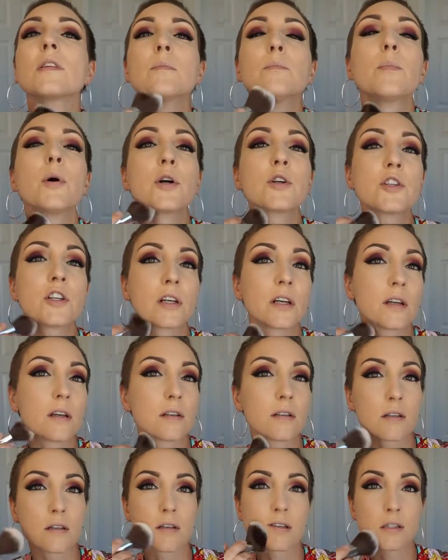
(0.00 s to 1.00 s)
pushing it
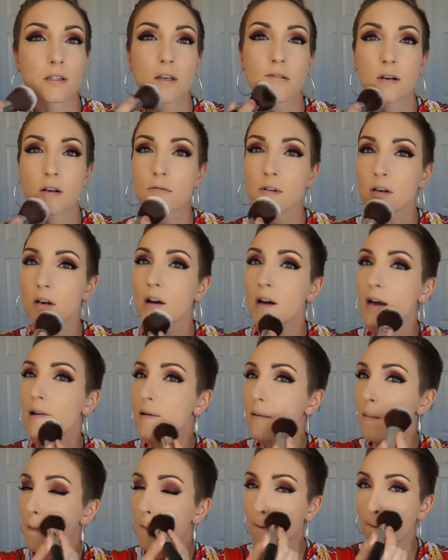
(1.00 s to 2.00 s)
into the skin or
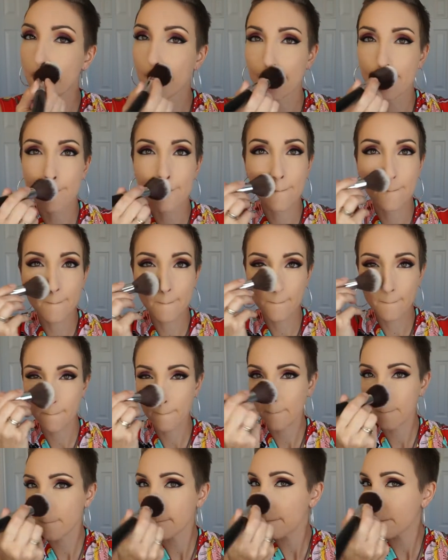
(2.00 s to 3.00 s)
not.
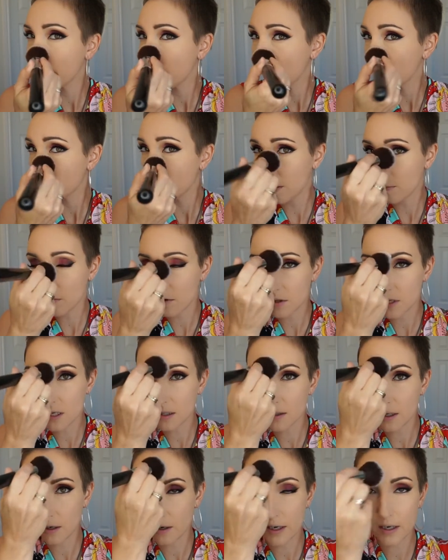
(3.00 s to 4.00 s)
Remember these
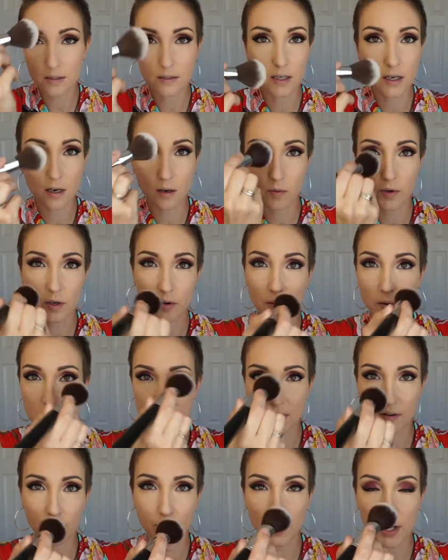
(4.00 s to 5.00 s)
areas here where you always
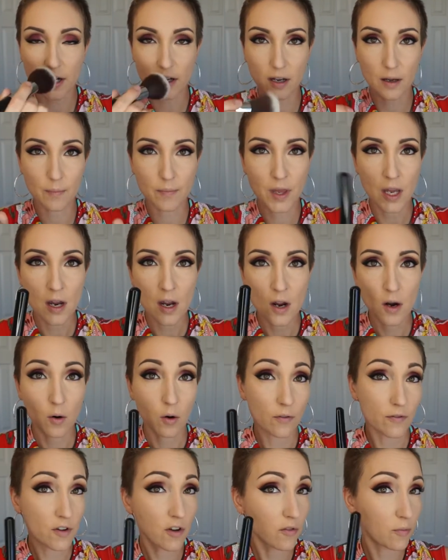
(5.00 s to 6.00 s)
have breakup,
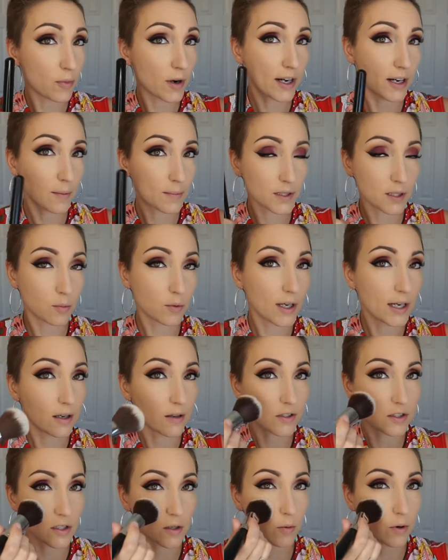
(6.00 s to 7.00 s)
or if you have breakup somewhere
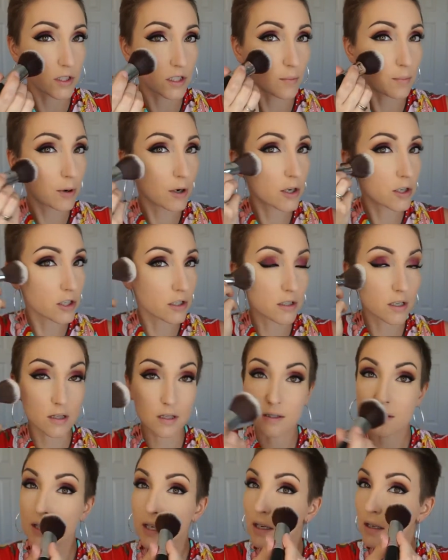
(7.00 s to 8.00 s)
else, you want to push into the
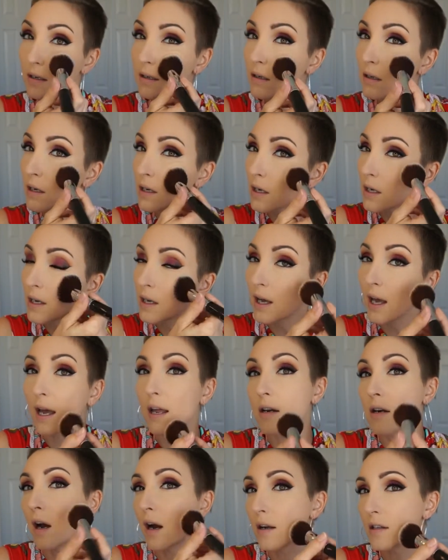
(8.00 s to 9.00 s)
skin
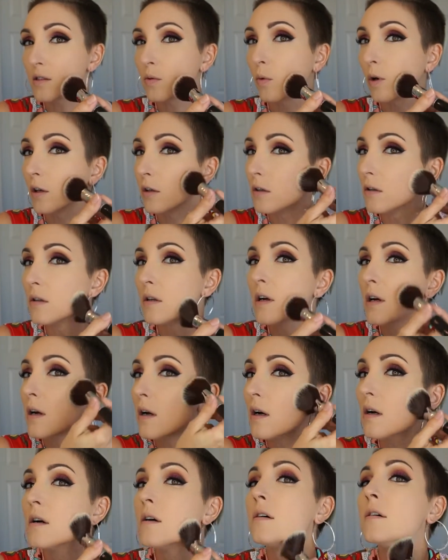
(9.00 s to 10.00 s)
and not swirl.
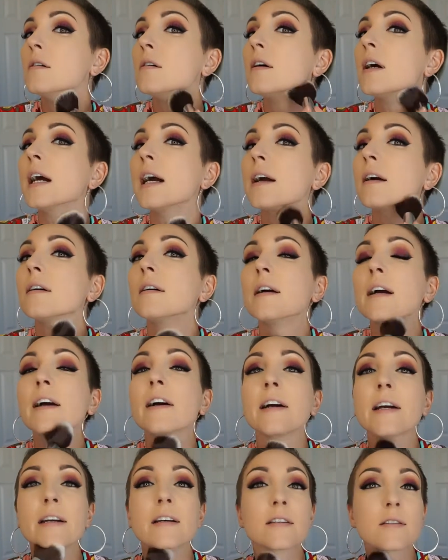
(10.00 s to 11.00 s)

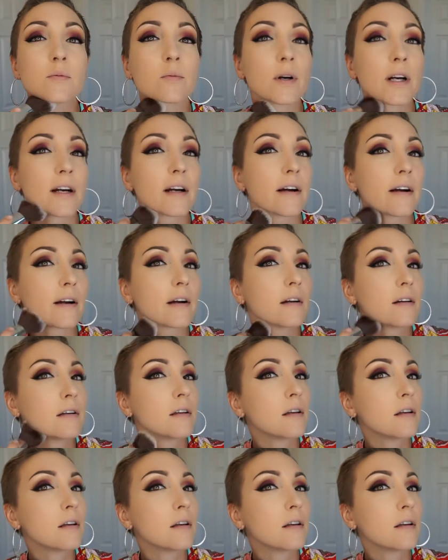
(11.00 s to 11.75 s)
Areas where